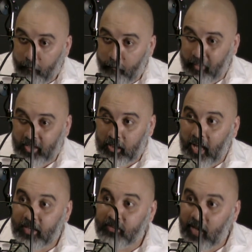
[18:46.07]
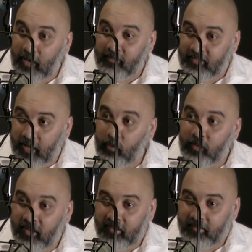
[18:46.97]
But a lot of times they don't
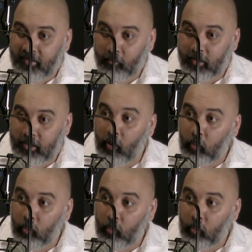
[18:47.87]
necessarily go